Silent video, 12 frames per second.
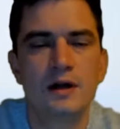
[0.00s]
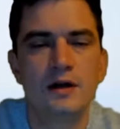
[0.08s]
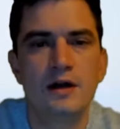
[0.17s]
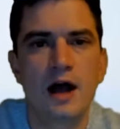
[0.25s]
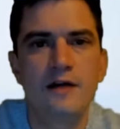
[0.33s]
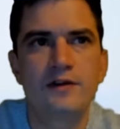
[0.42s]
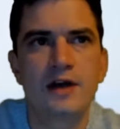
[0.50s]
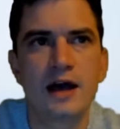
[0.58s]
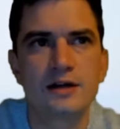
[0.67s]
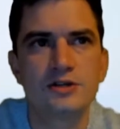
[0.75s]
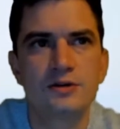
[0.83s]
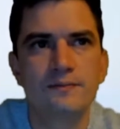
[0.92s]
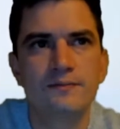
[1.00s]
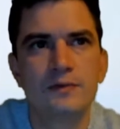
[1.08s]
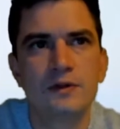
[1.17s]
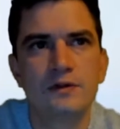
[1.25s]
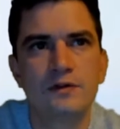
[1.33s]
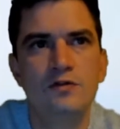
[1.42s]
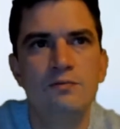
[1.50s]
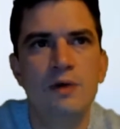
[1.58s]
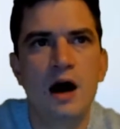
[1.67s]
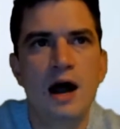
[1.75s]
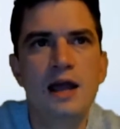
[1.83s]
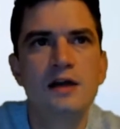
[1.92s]
Knife catch, to
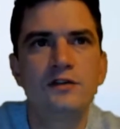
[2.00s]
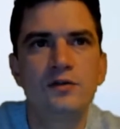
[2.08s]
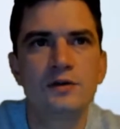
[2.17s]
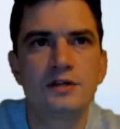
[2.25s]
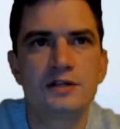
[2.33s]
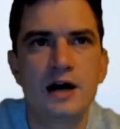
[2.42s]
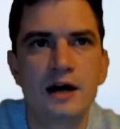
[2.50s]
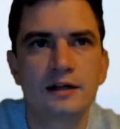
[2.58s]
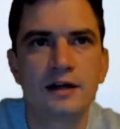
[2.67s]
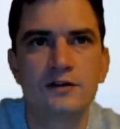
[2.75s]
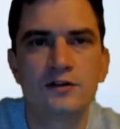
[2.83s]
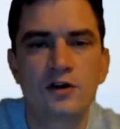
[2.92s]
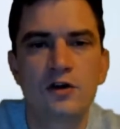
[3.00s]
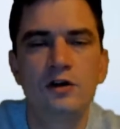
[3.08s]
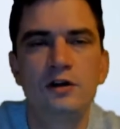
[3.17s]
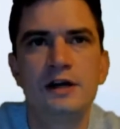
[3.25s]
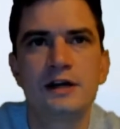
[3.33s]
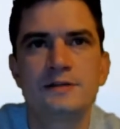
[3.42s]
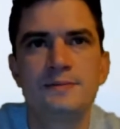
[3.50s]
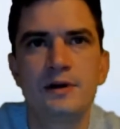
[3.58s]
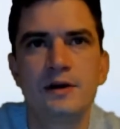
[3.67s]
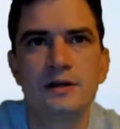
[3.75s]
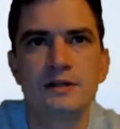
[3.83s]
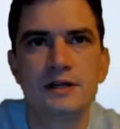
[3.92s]
buy into a stock that is currently
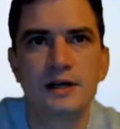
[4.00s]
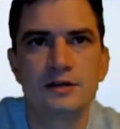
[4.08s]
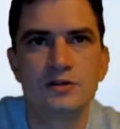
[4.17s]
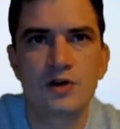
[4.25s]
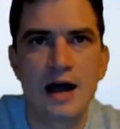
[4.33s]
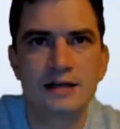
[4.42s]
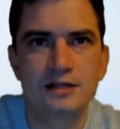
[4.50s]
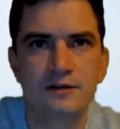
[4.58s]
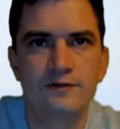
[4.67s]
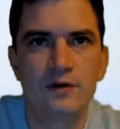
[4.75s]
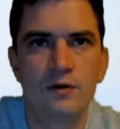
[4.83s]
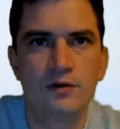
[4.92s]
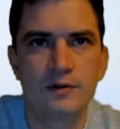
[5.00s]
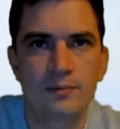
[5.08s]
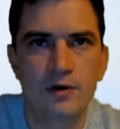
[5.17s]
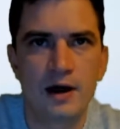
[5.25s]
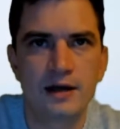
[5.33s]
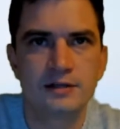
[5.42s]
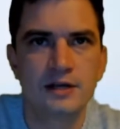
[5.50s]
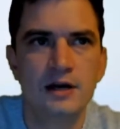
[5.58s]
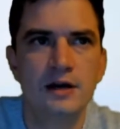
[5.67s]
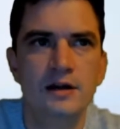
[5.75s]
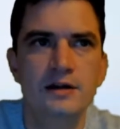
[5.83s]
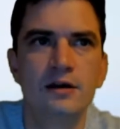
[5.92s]
experiencing a drastic fall in the price
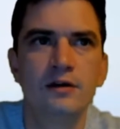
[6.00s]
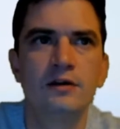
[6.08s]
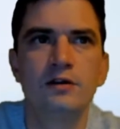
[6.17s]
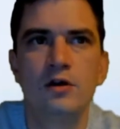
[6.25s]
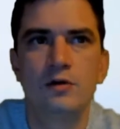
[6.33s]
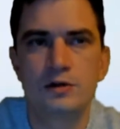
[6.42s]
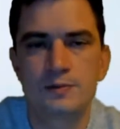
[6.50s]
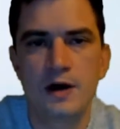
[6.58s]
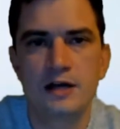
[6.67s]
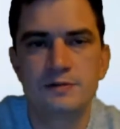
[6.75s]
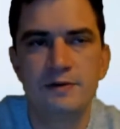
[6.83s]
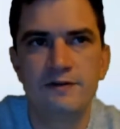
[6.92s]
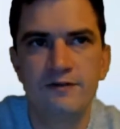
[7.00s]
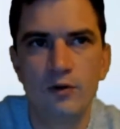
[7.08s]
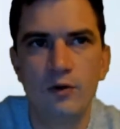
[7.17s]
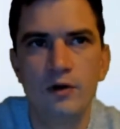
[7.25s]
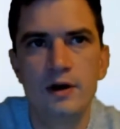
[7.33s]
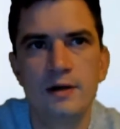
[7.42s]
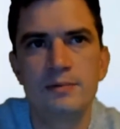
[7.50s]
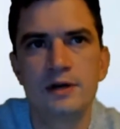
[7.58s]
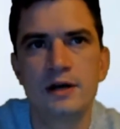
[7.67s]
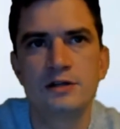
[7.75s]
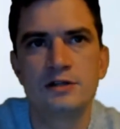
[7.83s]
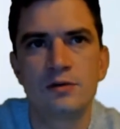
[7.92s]
near the lowest price before it
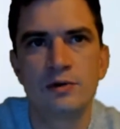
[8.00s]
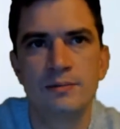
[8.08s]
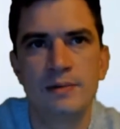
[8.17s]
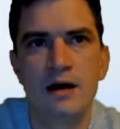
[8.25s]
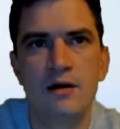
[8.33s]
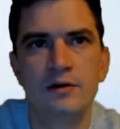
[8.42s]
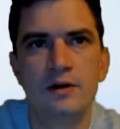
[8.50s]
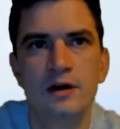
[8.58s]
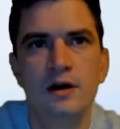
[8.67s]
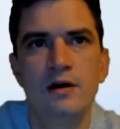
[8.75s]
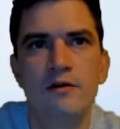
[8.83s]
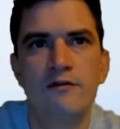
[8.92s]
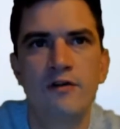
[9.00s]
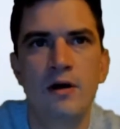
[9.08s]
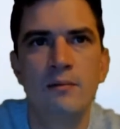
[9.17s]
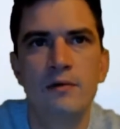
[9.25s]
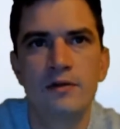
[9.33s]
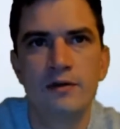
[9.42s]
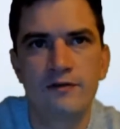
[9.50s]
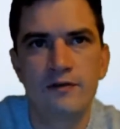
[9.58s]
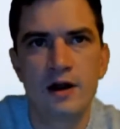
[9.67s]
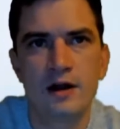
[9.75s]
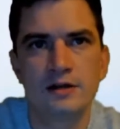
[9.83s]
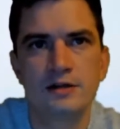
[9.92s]
begins to rebound. From the
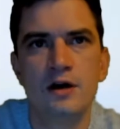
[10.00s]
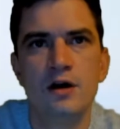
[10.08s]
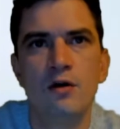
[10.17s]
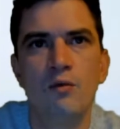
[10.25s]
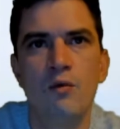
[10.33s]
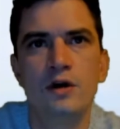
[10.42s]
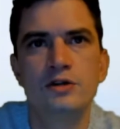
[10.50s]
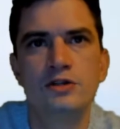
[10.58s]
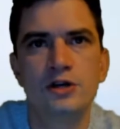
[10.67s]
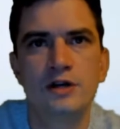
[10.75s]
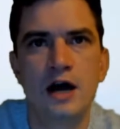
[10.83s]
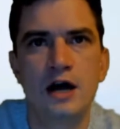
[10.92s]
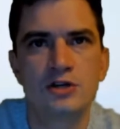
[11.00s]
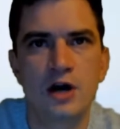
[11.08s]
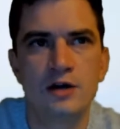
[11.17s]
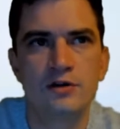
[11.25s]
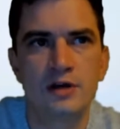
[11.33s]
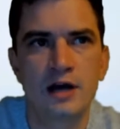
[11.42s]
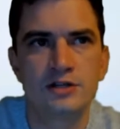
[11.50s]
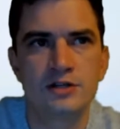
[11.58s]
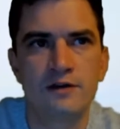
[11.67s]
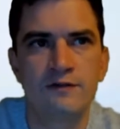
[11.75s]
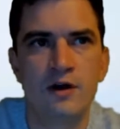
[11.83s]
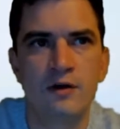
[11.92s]
phrase, one should not try to catch
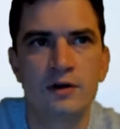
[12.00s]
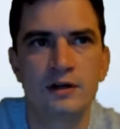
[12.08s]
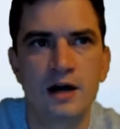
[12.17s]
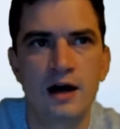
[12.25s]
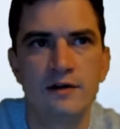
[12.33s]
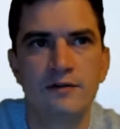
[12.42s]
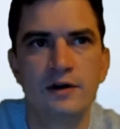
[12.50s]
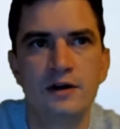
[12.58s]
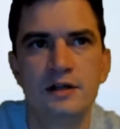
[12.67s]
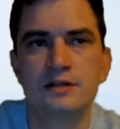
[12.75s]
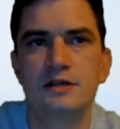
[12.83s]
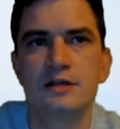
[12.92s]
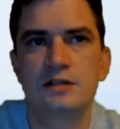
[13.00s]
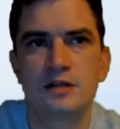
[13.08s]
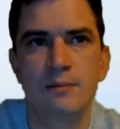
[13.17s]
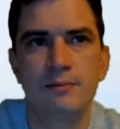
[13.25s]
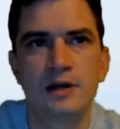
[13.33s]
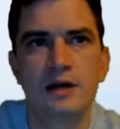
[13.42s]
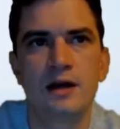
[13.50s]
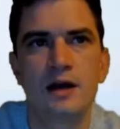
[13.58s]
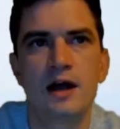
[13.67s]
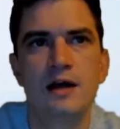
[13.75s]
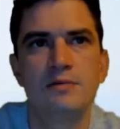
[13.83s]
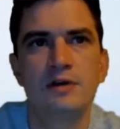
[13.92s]
a falling knife. This is something
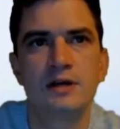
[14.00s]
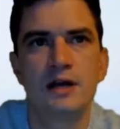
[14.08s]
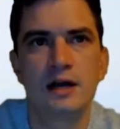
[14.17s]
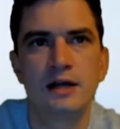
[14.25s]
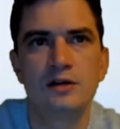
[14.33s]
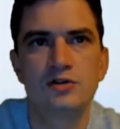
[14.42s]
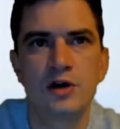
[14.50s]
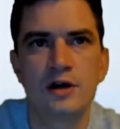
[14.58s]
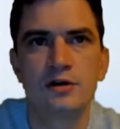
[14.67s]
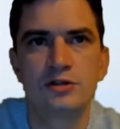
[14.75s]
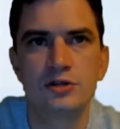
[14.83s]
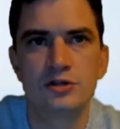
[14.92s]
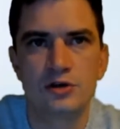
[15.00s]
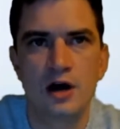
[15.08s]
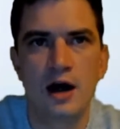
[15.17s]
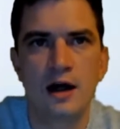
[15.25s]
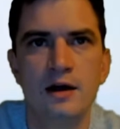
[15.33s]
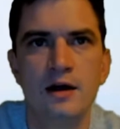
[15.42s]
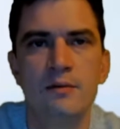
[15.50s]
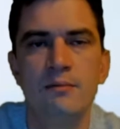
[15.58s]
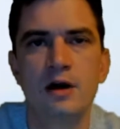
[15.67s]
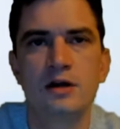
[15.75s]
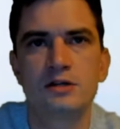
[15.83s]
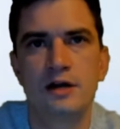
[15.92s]
a beginning trader should try.
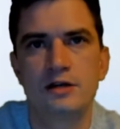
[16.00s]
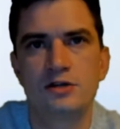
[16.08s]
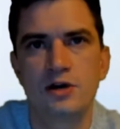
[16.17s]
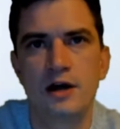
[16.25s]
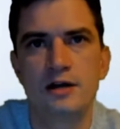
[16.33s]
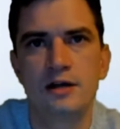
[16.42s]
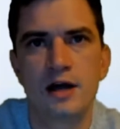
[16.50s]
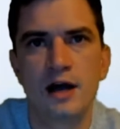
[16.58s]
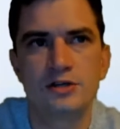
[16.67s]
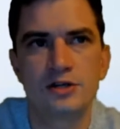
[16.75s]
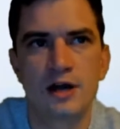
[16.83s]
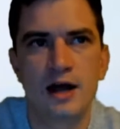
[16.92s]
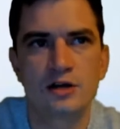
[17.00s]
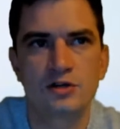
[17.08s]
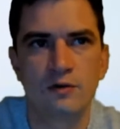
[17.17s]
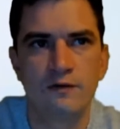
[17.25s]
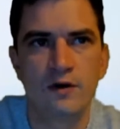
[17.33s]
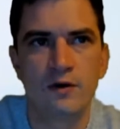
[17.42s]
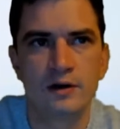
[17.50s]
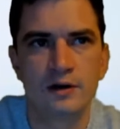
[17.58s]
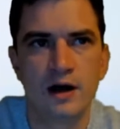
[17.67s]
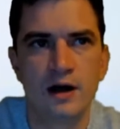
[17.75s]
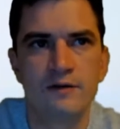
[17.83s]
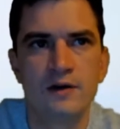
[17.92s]
Much like trying to catch an actual falling
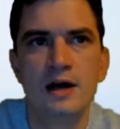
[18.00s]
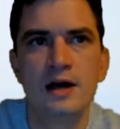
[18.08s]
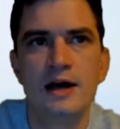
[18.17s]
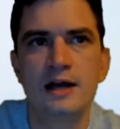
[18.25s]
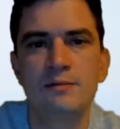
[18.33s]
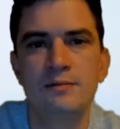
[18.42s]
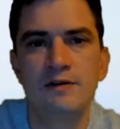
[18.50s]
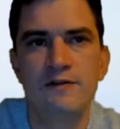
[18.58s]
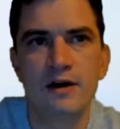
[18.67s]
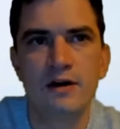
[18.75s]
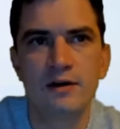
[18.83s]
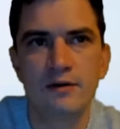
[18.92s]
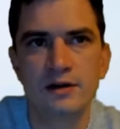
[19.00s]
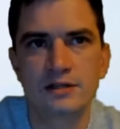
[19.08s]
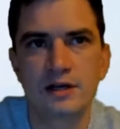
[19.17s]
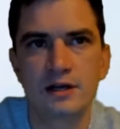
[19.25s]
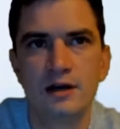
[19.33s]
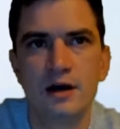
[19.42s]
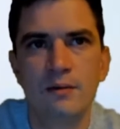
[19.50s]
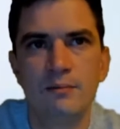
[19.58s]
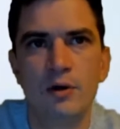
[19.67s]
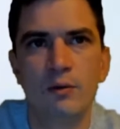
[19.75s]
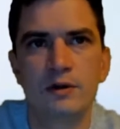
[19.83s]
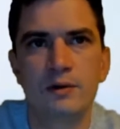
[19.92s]
knife, it can be very risky.
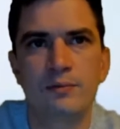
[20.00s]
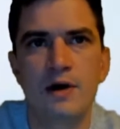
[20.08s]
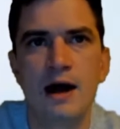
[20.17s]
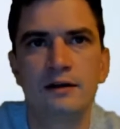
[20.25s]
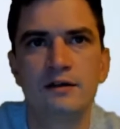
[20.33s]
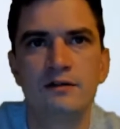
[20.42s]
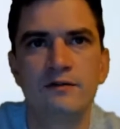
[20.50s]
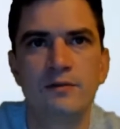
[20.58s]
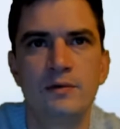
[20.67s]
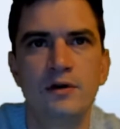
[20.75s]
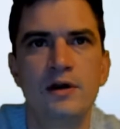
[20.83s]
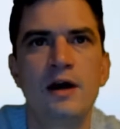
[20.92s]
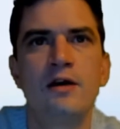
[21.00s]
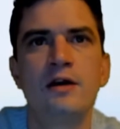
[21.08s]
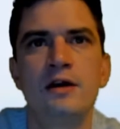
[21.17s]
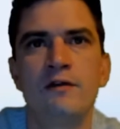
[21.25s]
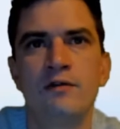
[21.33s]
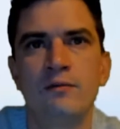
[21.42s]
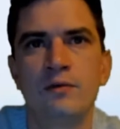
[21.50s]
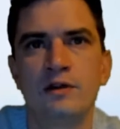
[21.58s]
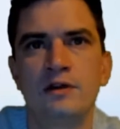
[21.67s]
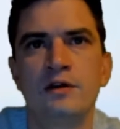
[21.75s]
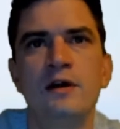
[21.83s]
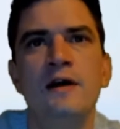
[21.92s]
But with the practice and familiarity
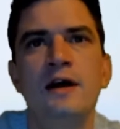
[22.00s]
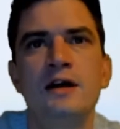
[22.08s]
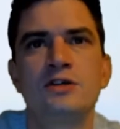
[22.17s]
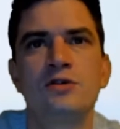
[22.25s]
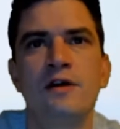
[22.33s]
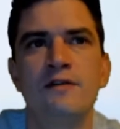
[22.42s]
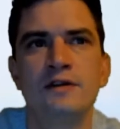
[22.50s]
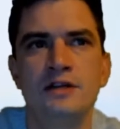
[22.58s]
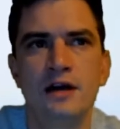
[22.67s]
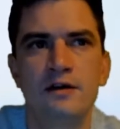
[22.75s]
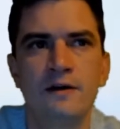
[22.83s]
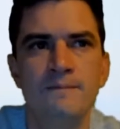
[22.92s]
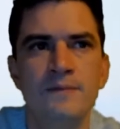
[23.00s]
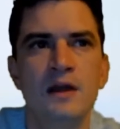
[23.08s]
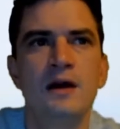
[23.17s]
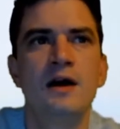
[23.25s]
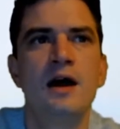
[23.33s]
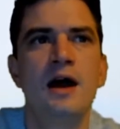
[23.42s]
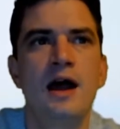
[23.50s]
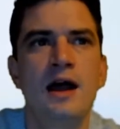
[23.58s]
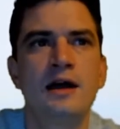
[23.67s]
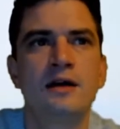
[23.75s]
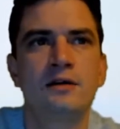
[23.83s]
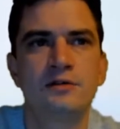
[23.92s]
with the history of the ticker,
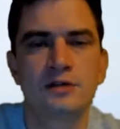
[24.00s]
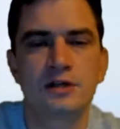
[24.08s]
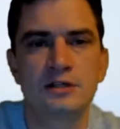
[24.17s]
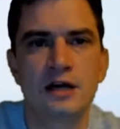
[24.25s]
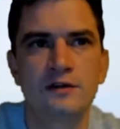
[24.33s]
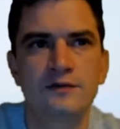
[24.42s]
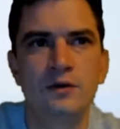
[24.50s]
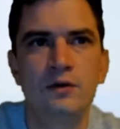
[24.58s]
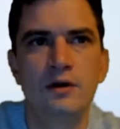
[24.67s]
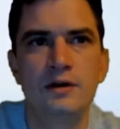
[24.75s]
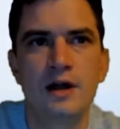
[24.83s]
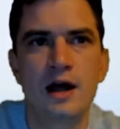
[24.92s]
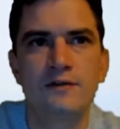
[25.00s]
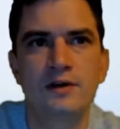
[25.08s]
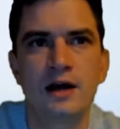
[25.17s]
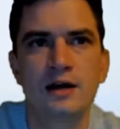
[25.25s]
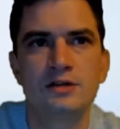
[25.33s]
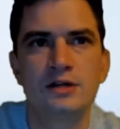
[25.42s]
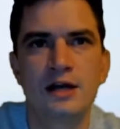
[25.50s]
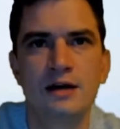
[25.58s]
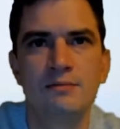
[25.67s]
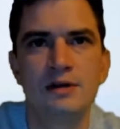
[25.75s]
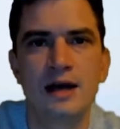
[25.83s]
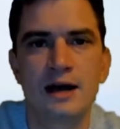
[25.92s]
a successful knife catch
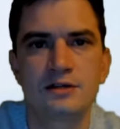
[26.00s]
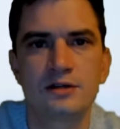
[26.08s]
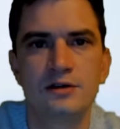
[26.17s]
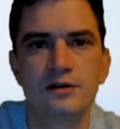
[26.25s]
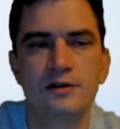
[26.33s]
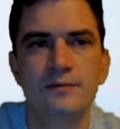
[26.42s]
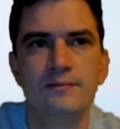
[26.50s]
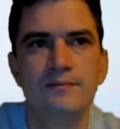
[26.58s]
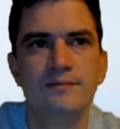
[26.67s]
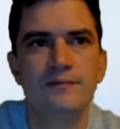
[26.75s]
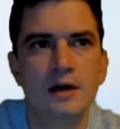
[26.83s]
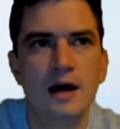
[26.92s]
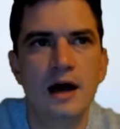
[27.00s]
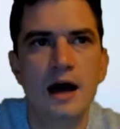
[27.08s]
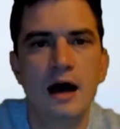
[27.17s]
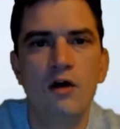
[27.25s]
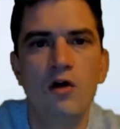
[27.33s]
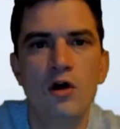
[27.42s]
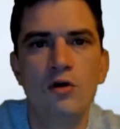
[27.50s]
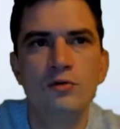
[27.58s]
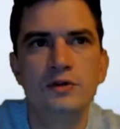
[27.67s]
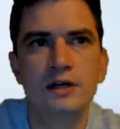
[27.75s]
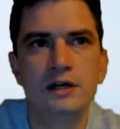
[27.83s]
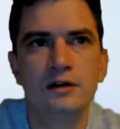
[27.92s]
can be executed.
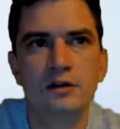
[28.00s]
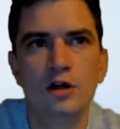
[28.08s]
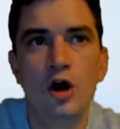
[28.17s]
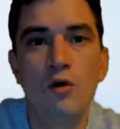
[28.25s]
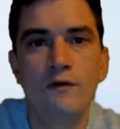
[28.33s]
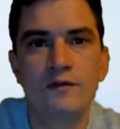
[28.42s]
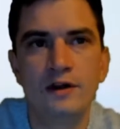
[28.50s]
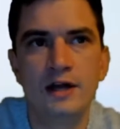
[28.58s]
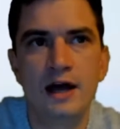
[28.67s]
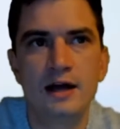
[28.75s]
LOD, low of the day.